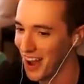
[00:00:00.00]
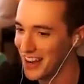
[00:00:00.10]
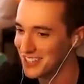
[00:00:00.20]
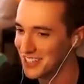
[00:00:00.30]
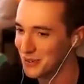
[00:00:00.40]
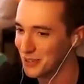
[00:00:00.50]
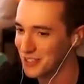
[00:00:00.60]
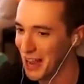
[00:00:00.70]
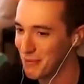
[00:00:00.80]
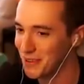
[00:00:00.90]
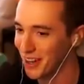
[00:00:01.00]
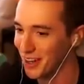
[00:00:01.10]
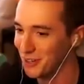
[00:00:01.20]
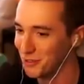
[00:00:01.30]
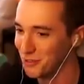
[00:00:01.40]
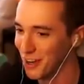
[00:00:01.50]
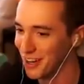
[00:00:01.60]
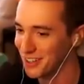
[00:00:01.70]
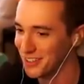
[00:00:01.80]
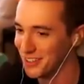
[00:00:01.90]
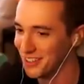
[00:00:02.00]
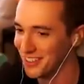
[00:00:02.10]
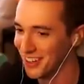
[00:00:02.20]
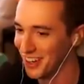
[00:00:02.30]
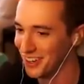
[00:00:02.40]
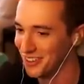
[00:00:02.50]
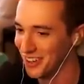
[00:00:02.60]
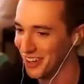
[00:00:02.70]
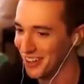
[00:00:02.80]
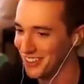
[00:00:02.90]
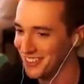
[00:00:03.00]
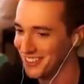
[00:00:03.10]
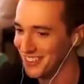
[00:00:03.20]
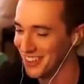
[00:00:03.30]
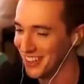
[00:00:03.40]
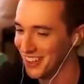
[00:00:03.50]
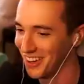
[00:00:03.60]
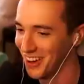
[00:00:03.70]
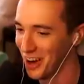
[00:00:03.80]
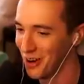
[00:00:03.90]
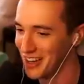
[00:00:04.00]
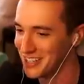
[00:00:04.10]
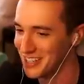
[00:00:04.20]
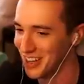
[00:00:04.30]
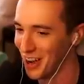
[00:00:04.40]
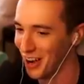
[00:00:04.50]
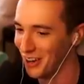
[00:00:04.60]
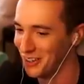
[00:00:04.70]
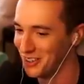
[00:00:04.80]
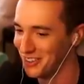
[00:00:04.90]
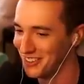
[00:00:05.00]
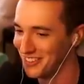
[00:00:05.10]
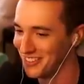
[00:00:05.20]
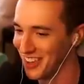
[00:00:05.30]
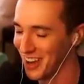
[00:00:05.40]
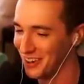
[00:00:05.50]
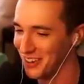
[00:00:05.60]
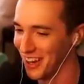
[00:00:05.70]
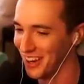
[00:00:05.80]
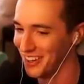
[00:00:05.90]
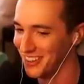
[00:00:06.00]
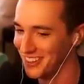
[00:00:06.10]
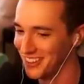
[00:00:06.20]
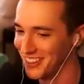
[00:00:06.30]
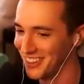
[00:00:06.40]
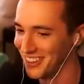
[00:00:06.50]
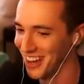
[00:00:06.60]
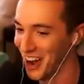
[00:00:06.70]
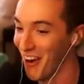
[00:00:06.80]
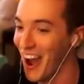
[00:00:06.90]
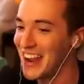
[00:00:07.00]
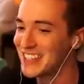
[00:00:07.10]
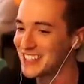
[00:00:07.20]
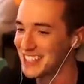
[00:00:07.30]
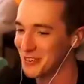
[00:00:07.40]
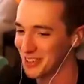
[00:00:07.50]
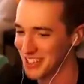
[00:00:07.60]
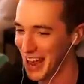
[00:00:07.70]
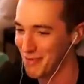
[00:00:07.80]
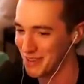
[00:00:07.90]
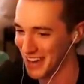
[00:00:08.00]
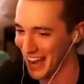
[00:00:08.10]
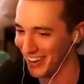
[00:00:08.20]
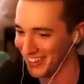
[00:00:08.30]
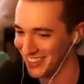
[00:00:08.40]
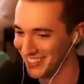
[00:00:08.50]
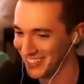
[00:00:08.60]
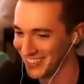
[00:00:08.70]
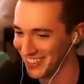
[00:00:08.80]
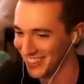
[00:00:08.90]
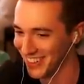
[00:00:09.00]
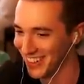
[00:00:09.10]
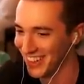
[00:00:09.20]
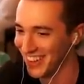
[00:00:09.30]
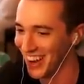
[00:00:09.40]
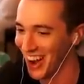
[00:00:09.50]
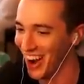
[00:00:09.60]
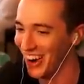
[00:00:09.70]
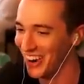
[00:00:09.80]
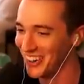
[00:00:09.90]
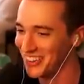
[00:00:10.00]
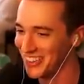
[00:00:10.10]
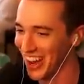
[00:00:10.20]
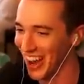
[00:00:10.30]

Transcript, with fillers: I see what's happened. Oh, fuck, dude. Oh, no. Oh, I see. Oh. Oh, no. Oh, I see what's happened now. Oh,